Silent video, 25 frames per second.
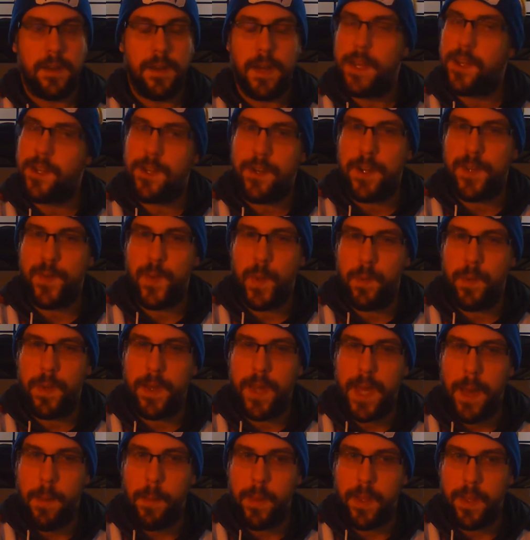nature as we
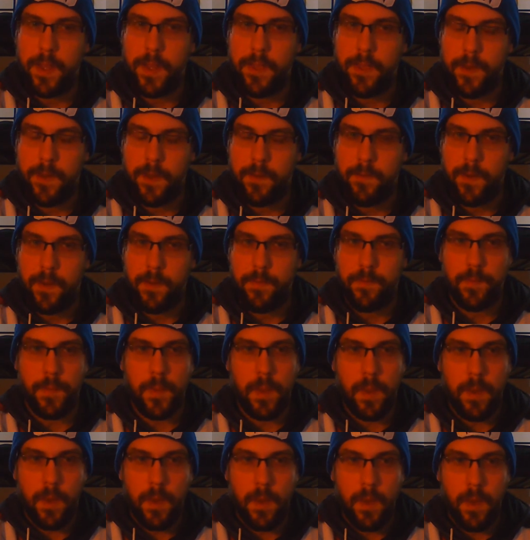would commonly think of it.
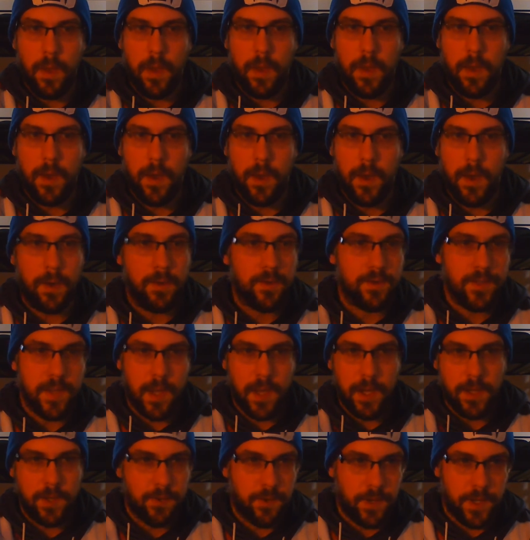
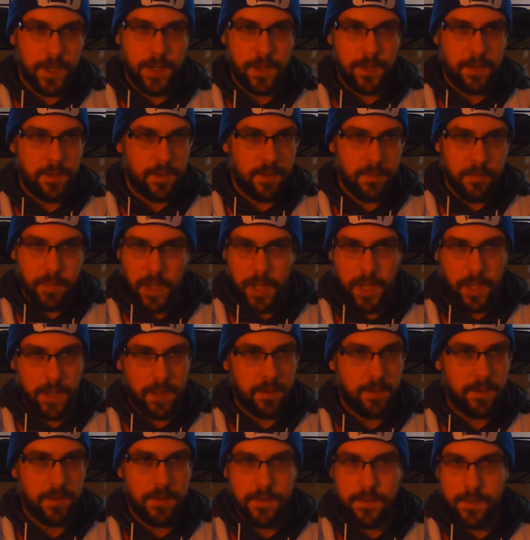Outside, trees,
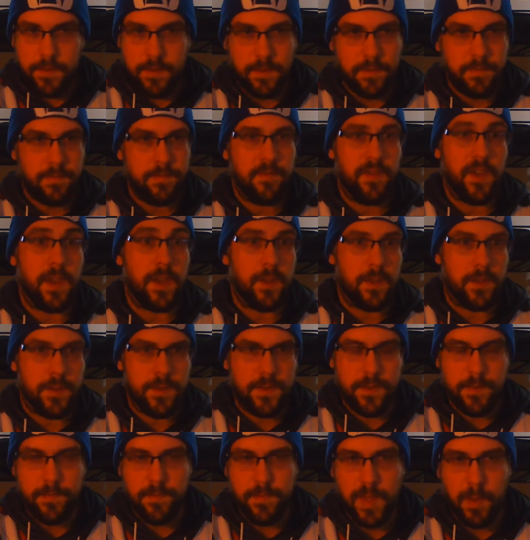plains,
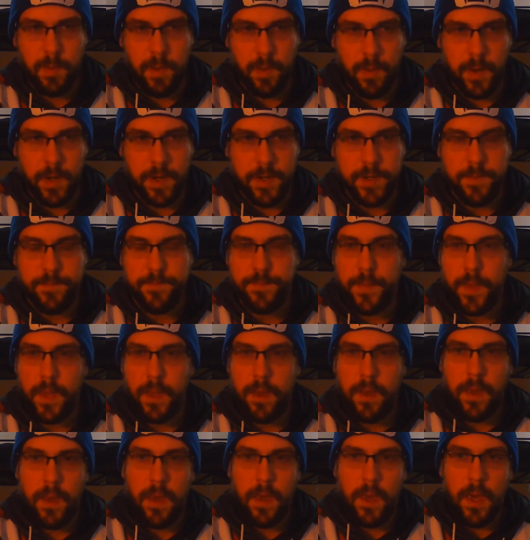fields to be worked.
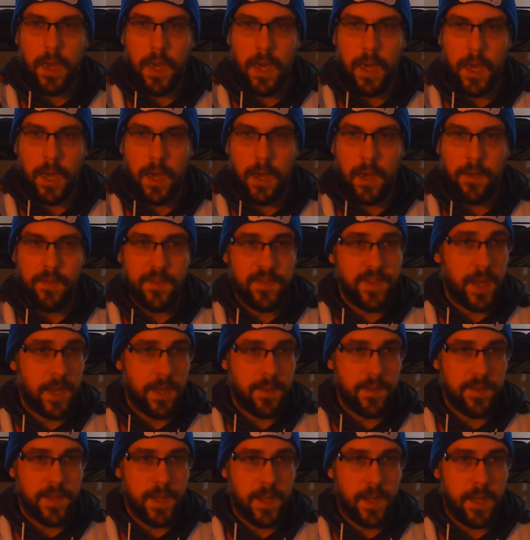And
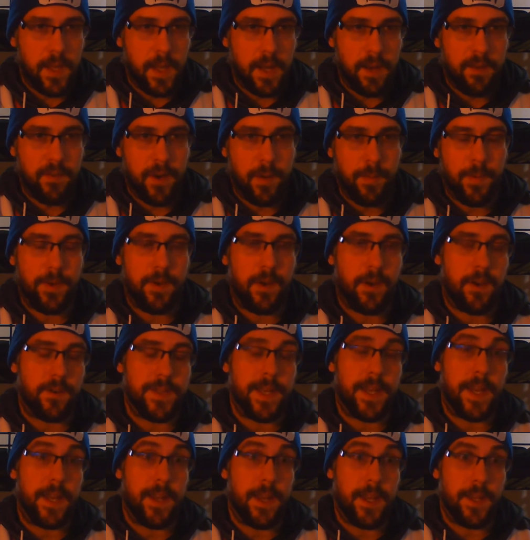second city kind of
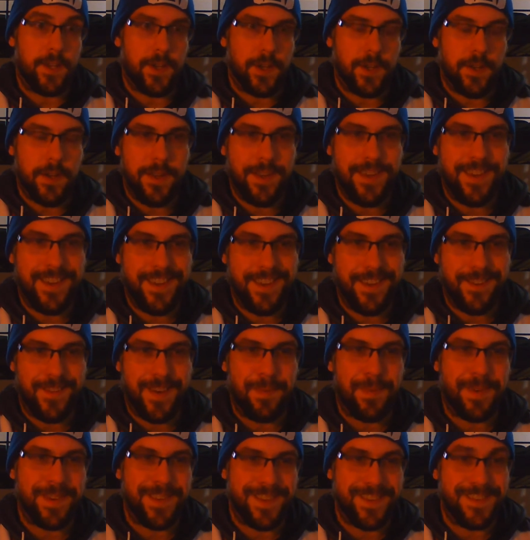second nature
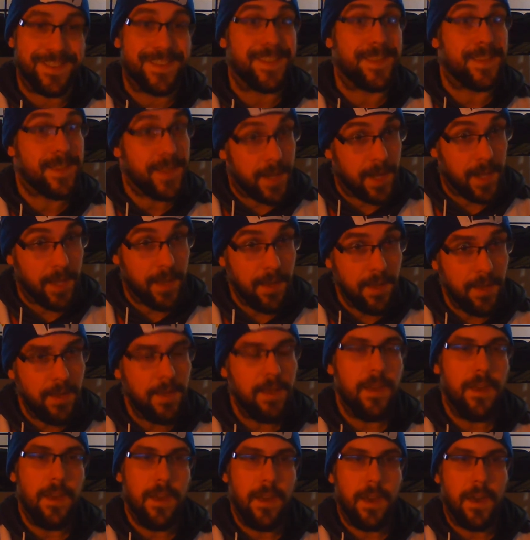represents the city,
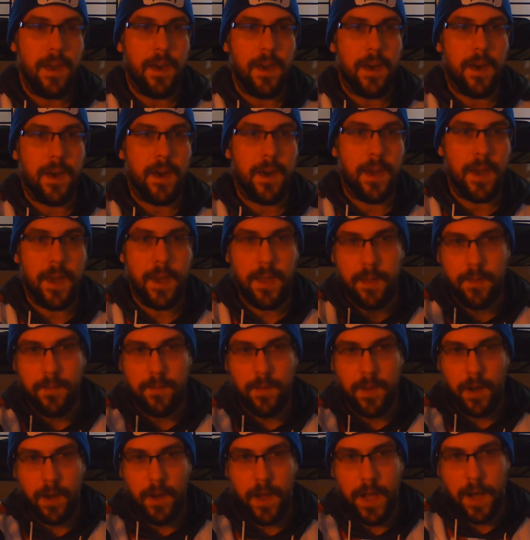
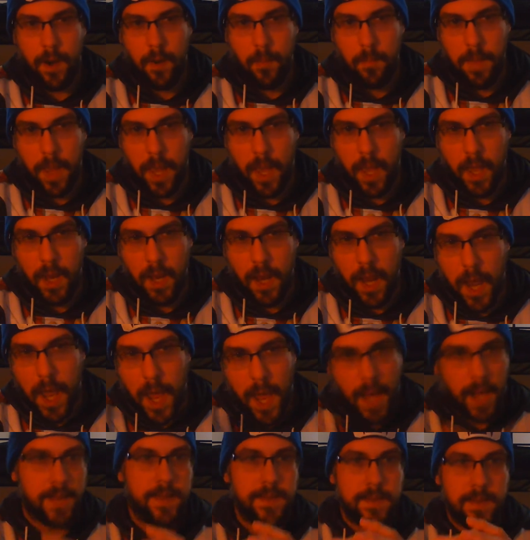and how man
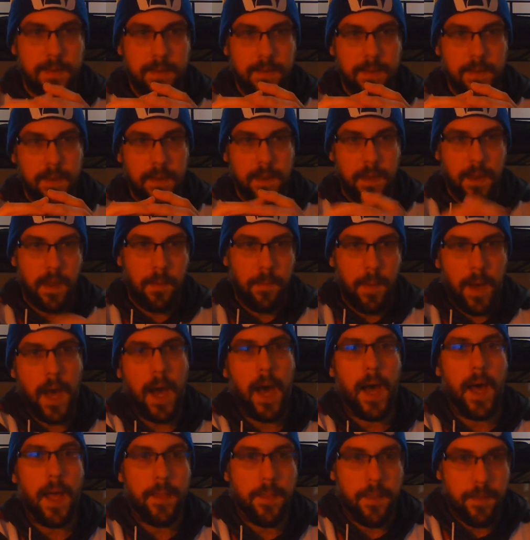acts
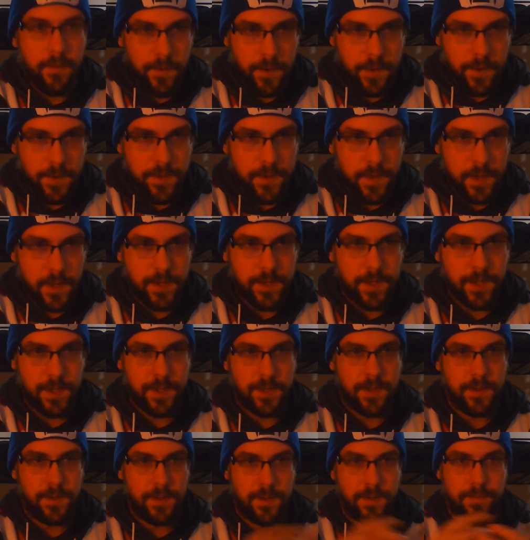upon the first nature
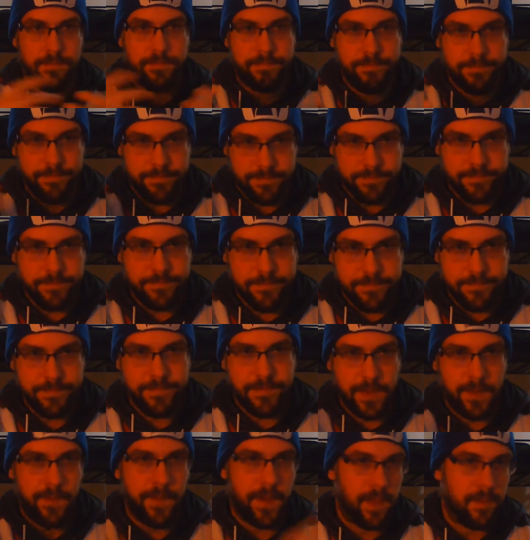to
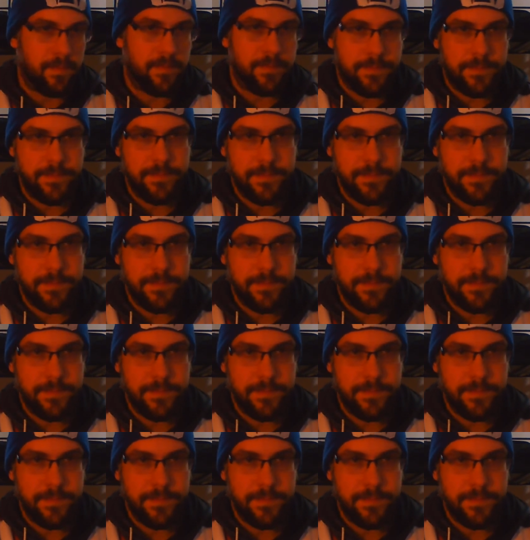develop